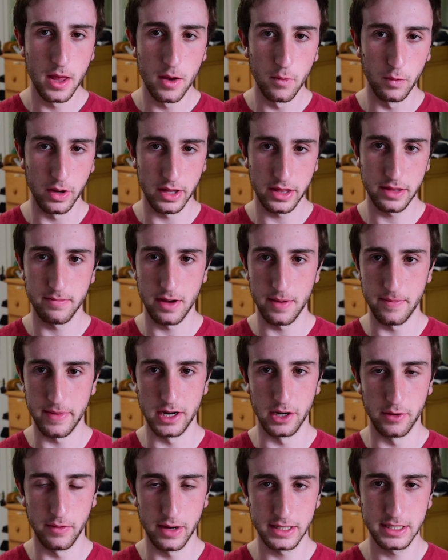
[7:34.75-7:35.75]
with my
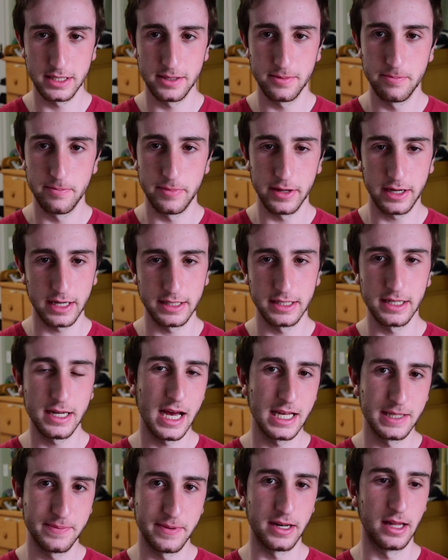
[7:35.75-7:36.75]
main OS, because it
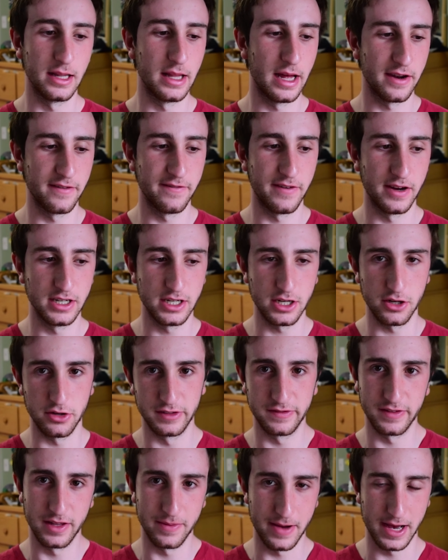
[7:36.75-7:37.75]
has been a lot of fun to
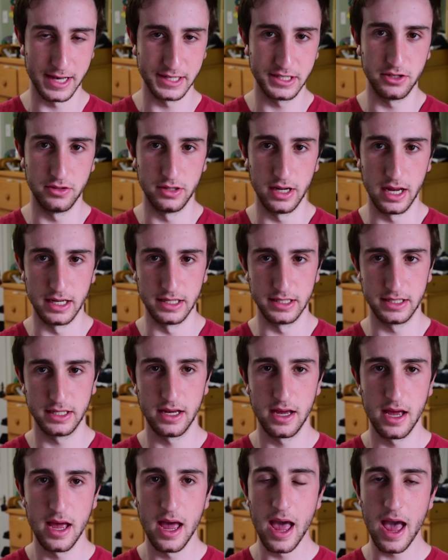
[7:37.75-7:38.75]
use for the past 2 days.
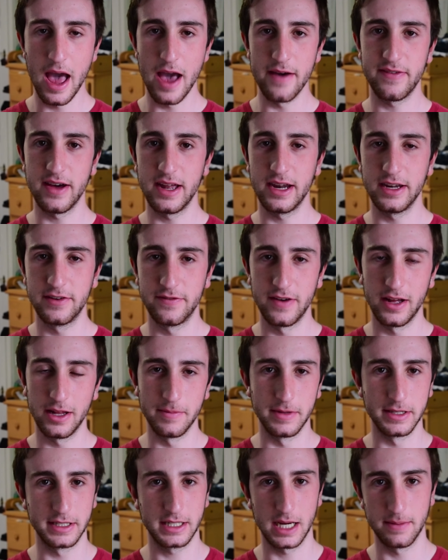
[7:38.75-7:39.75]
If any
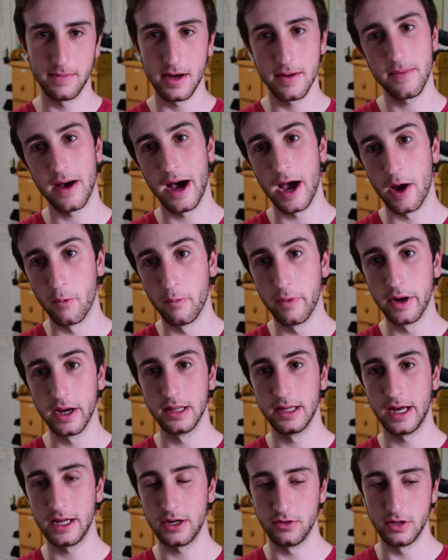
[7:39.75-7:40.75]
developments come up, I will
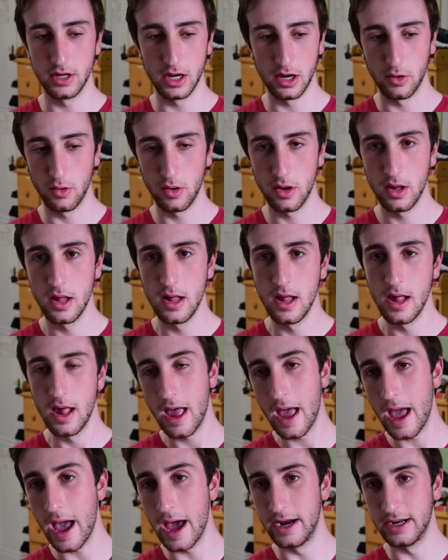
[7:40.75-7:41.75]
let you know
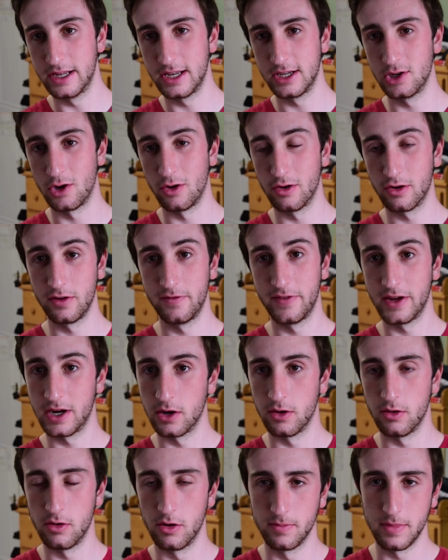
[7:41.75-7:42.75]
in a tutorial
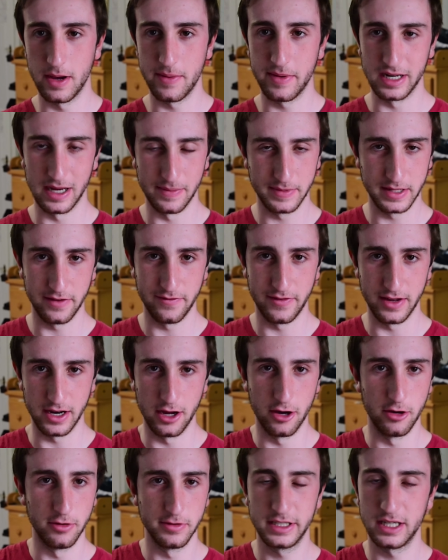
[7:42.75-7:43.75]
video or maybe an update
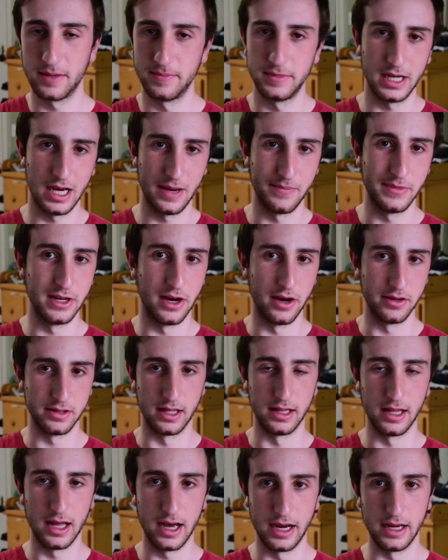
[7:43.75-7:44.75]
video sometime down
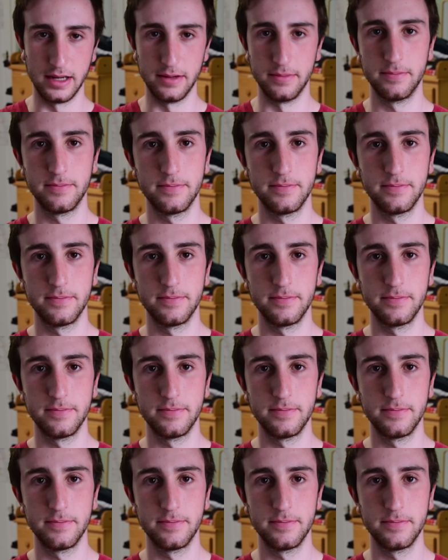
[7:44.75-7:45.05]
the line.